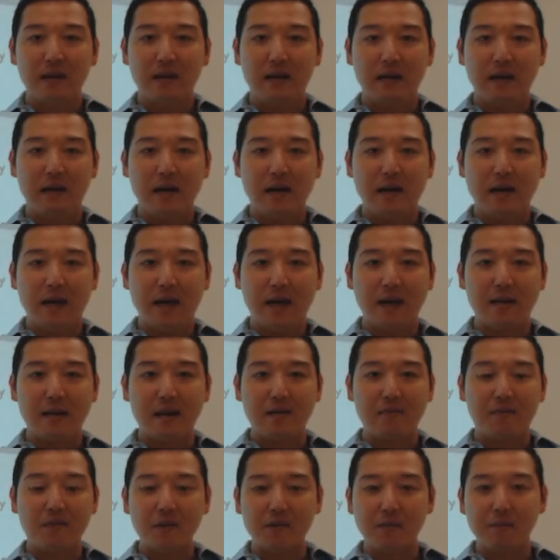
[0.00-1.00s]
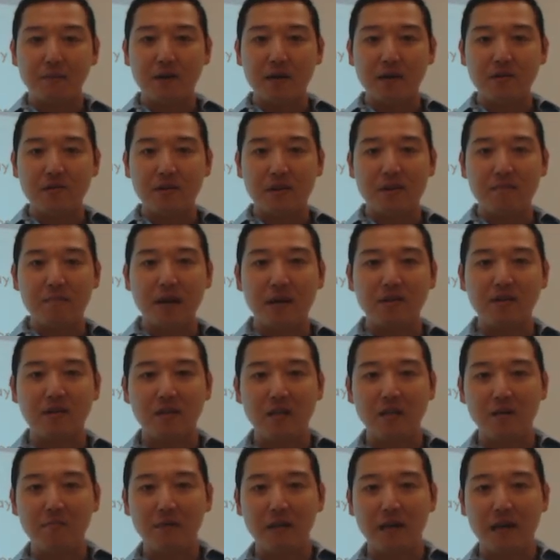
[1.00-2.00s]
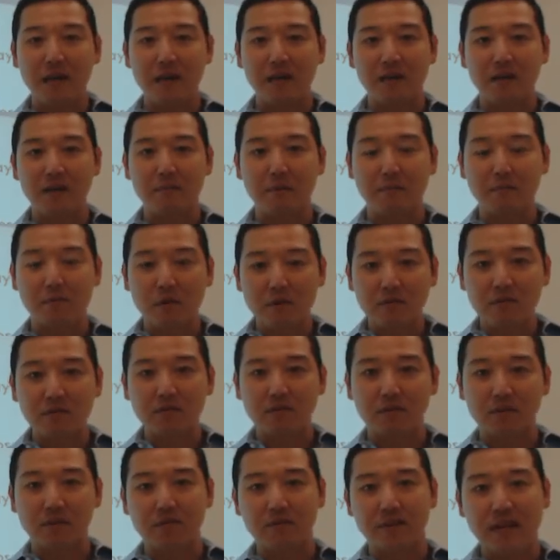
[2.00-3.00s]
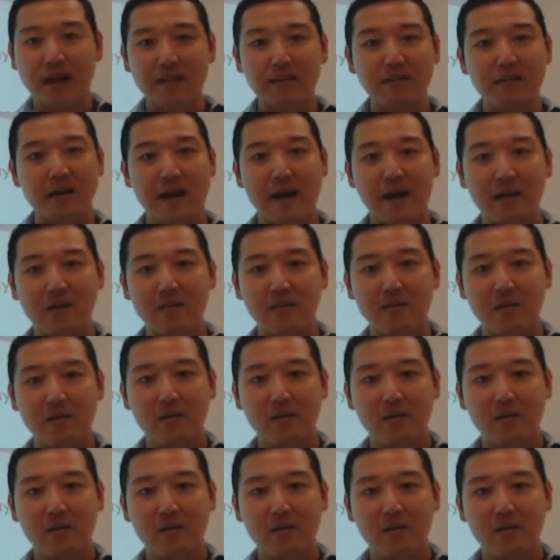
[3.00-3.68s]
And at first blush, it may seem like a proportional or flat tax.